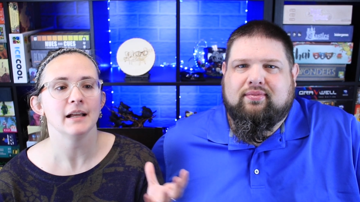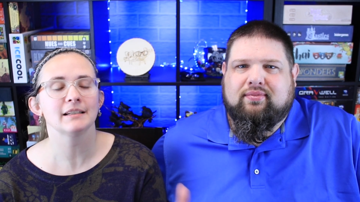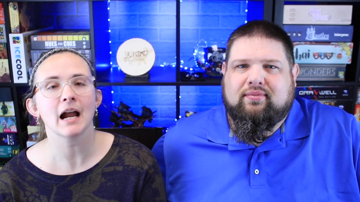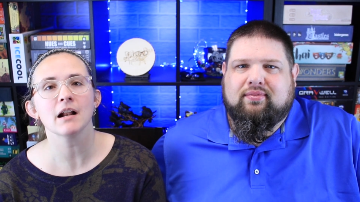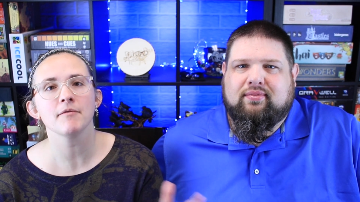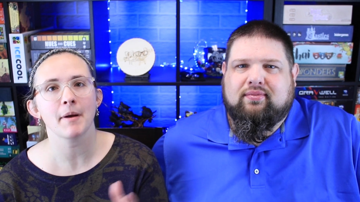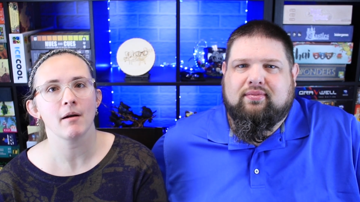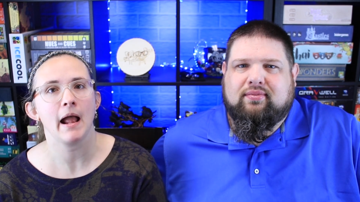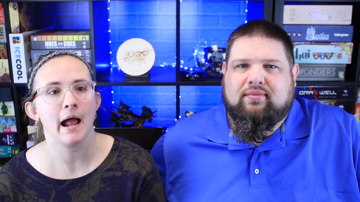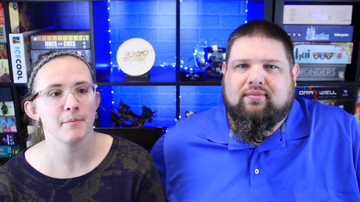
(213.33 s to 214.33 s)
Speaker 1: it's kind of
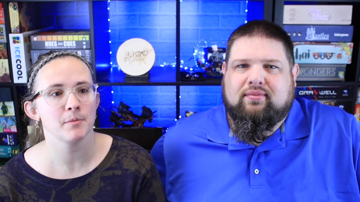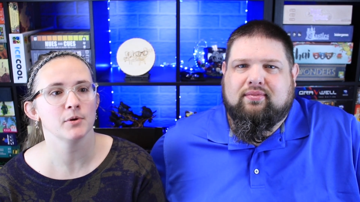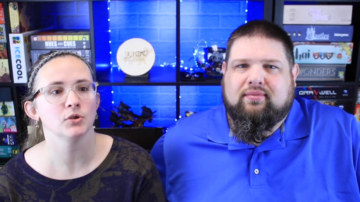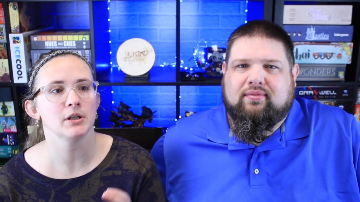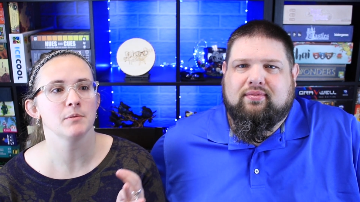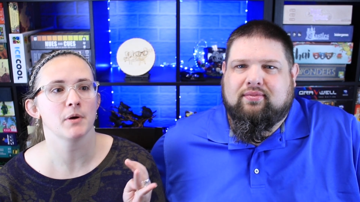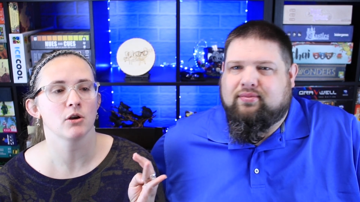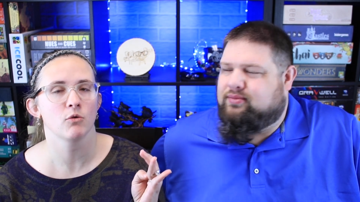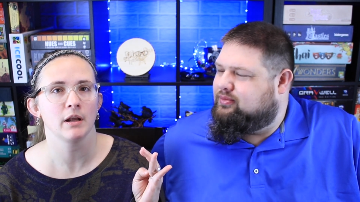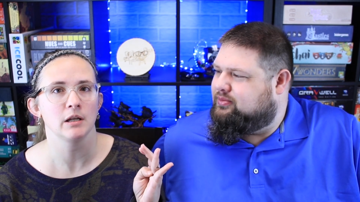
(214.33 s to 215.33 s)
about habit building,
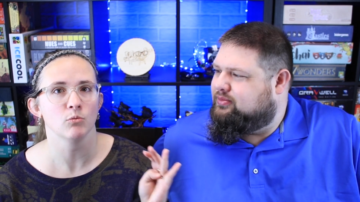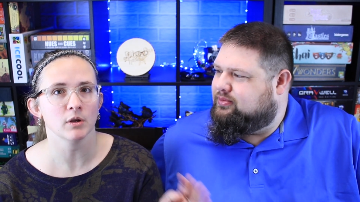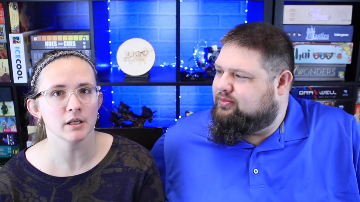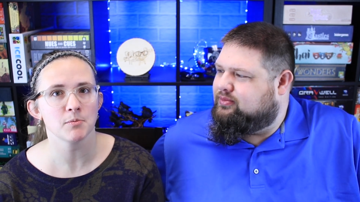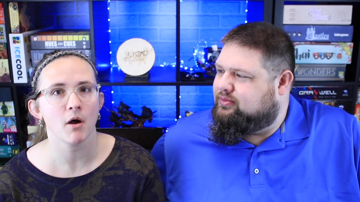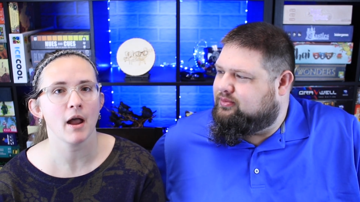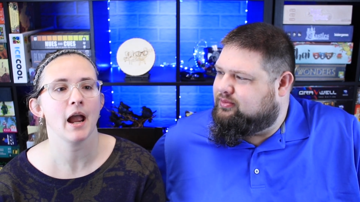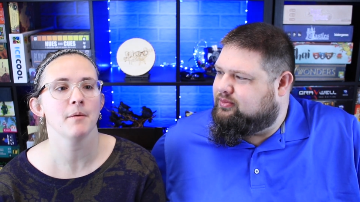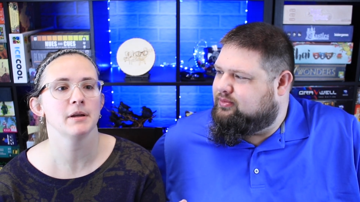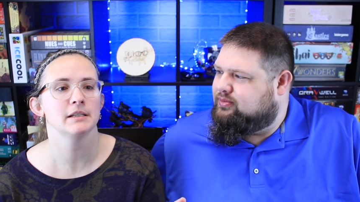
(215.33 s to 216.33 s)
but creating really small
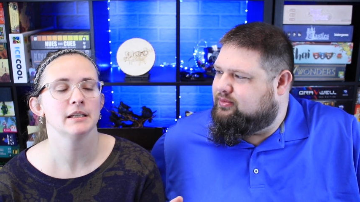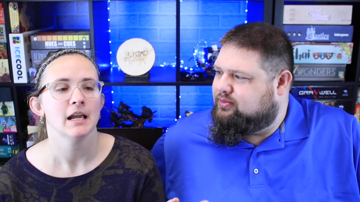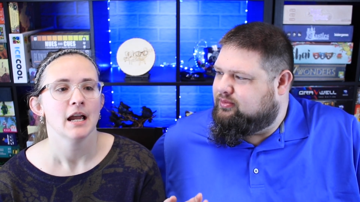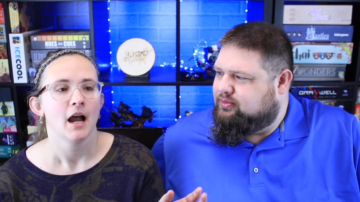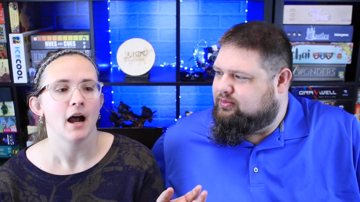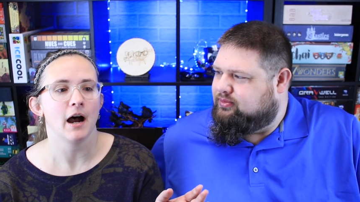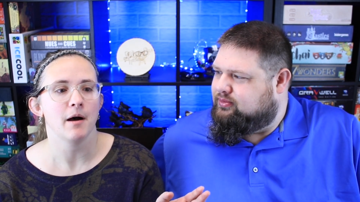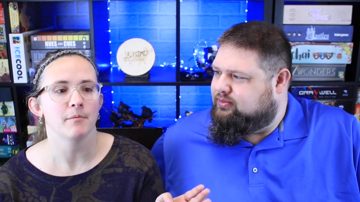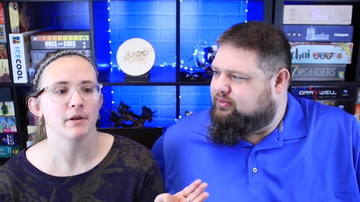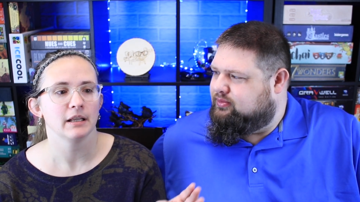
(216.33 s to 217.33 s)
habits,
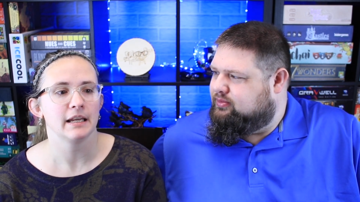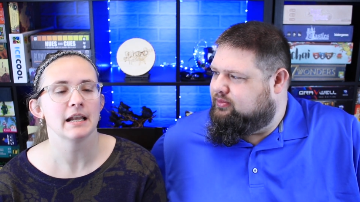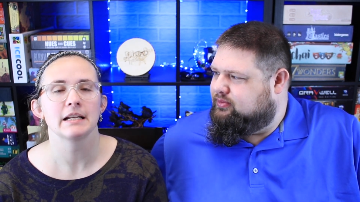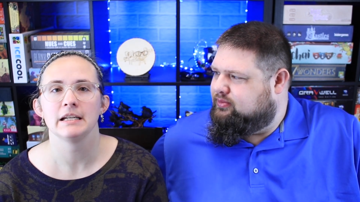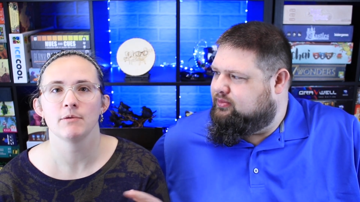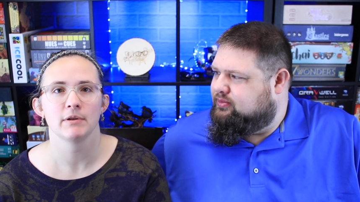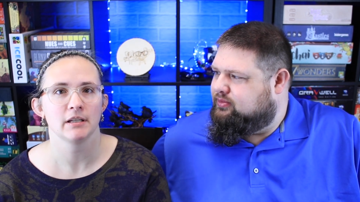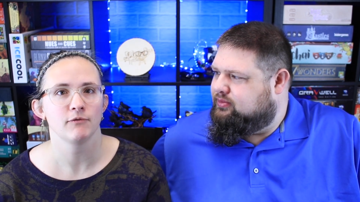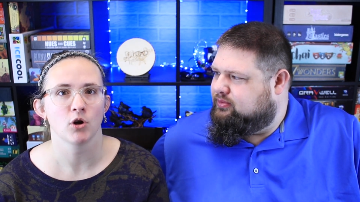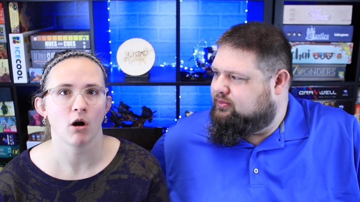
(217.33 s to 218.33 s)
connecting it with
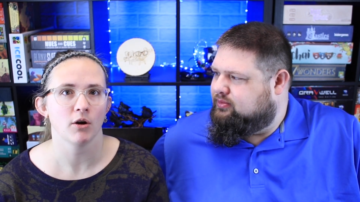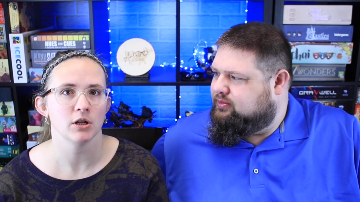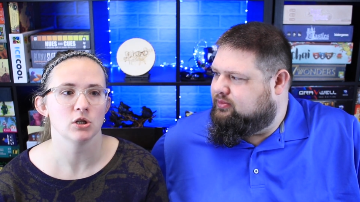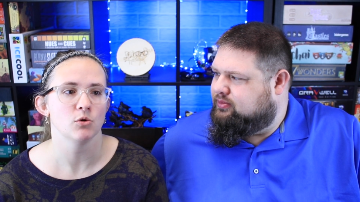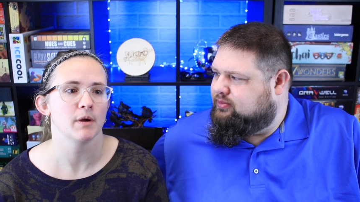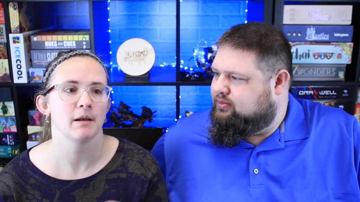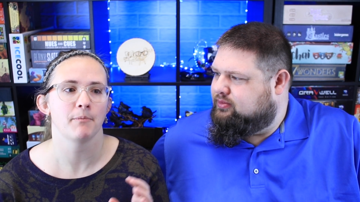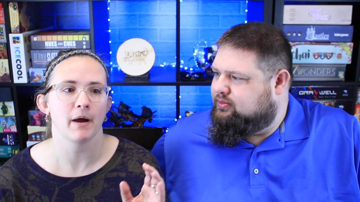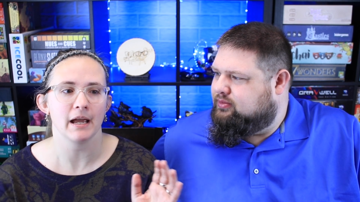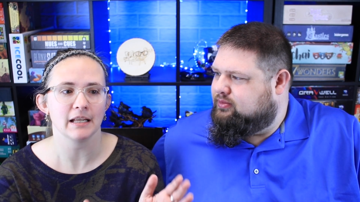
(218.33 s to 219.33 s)
stuff you're already
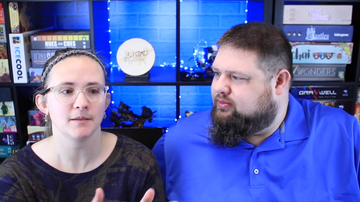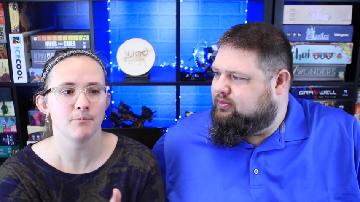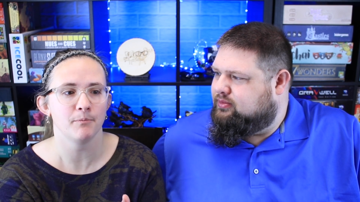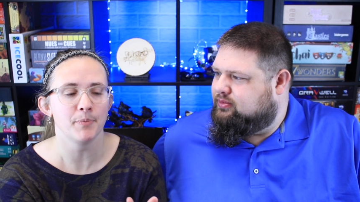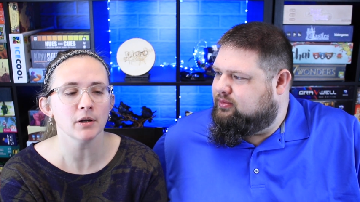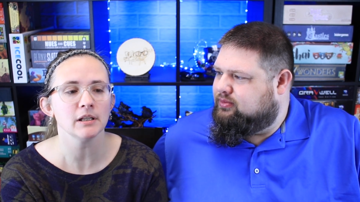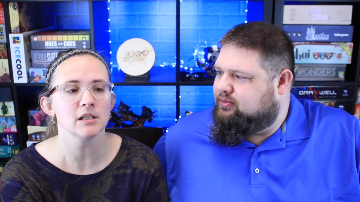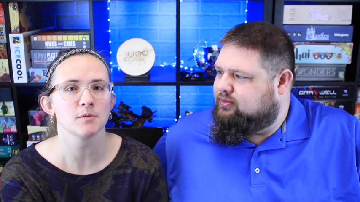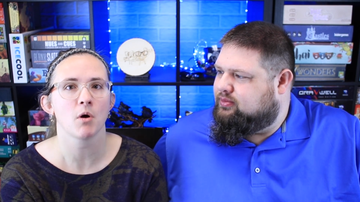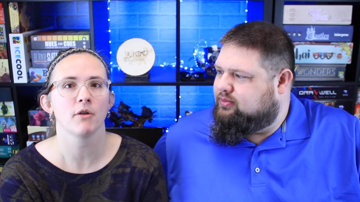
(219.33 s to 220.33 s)
doing, but it's
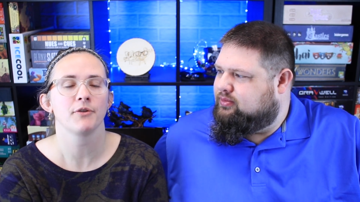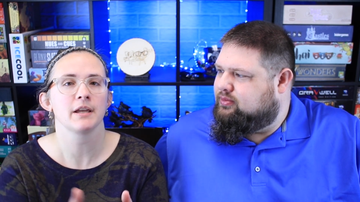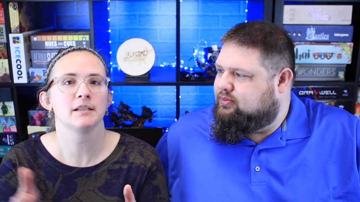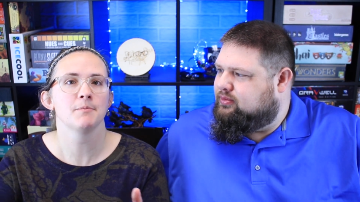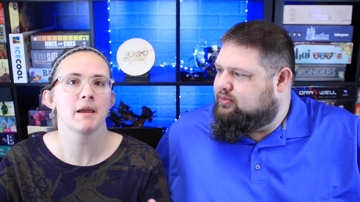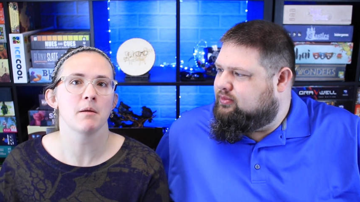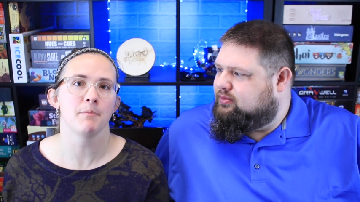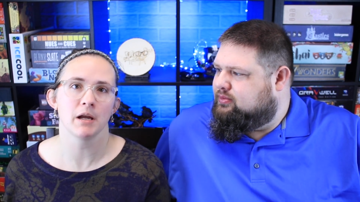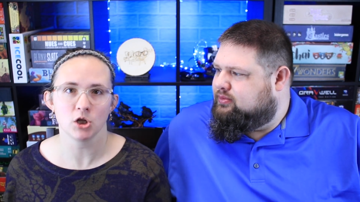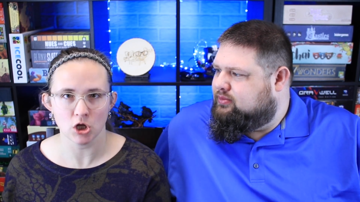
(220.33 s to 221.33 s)
building small things to make
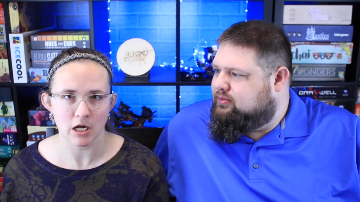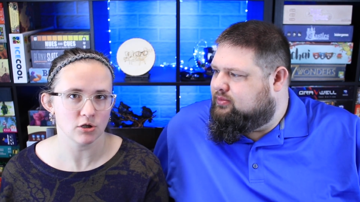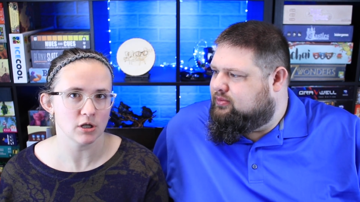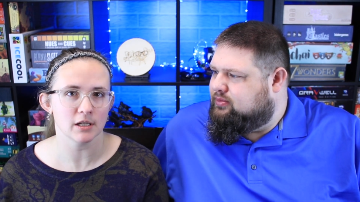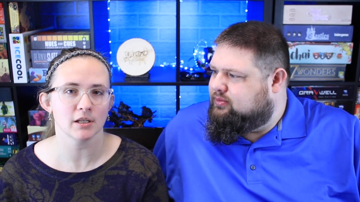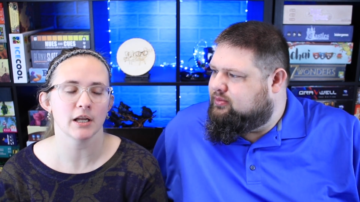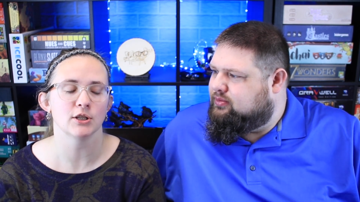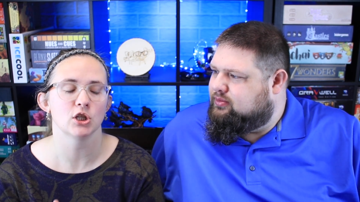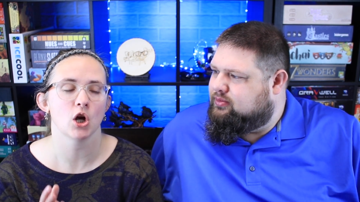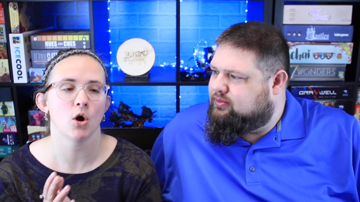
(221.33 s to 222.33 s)
big changes.
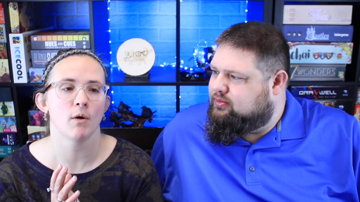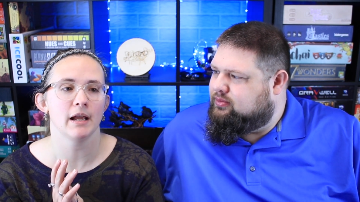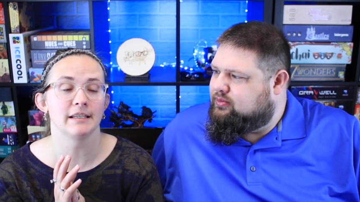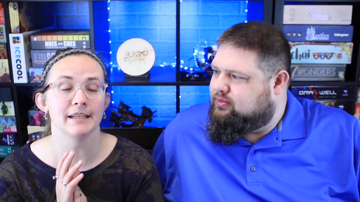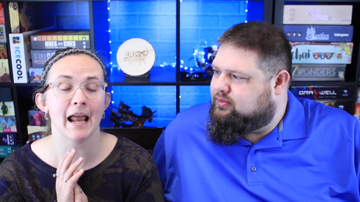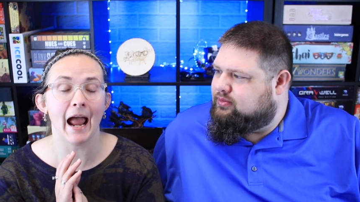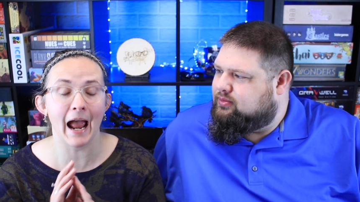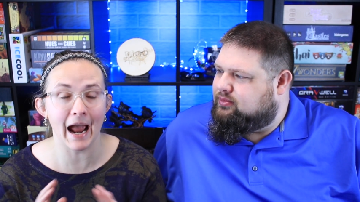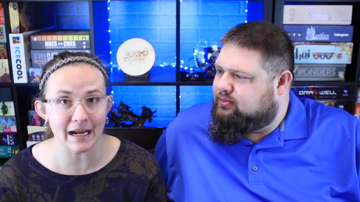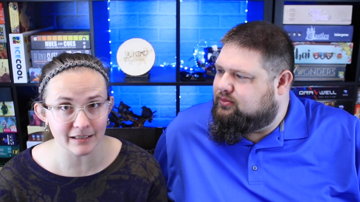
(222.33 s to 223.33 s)
And so it's an
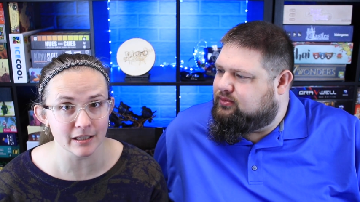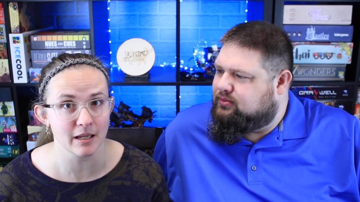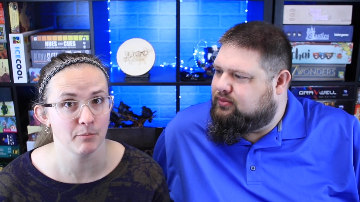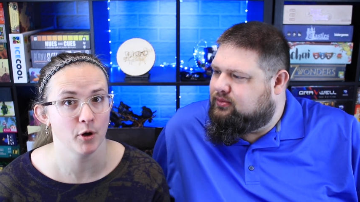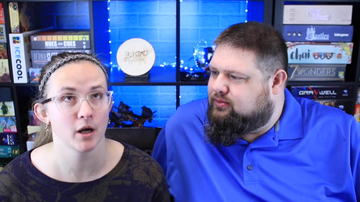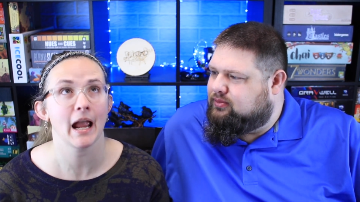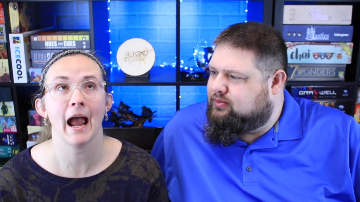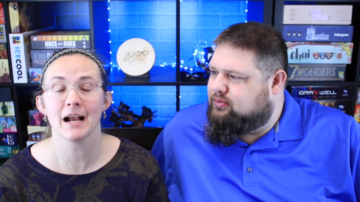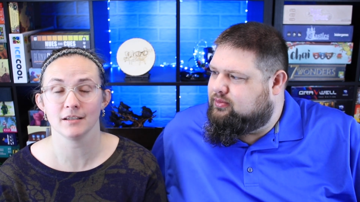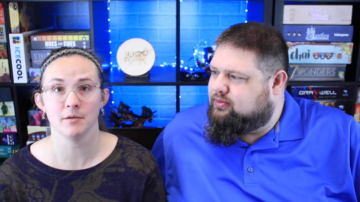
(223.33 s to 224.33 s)
excellent book
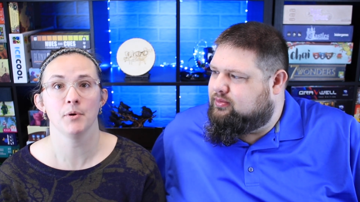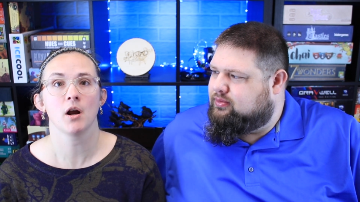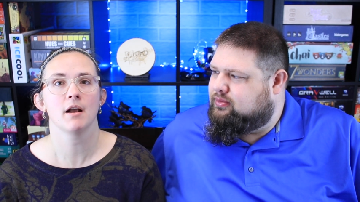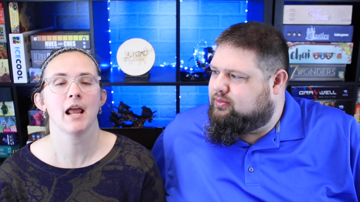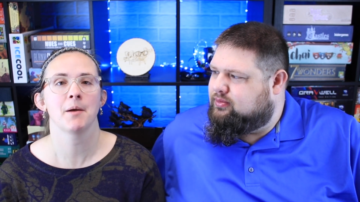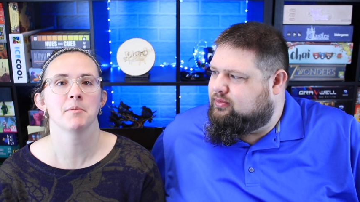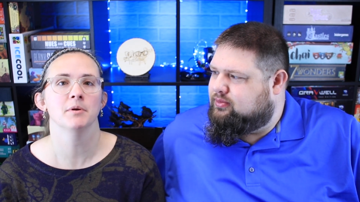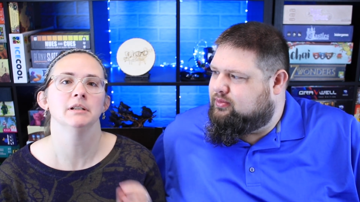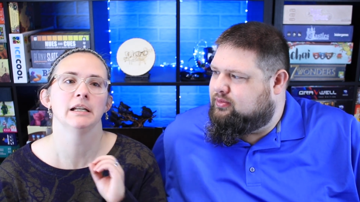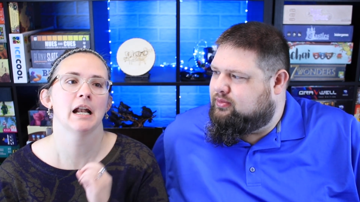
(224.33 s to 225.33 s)
on habit
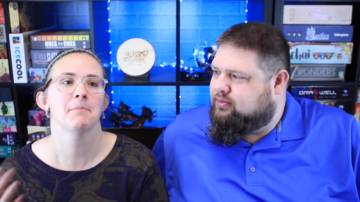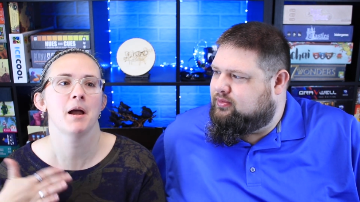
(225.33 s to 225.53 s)
building, and I'm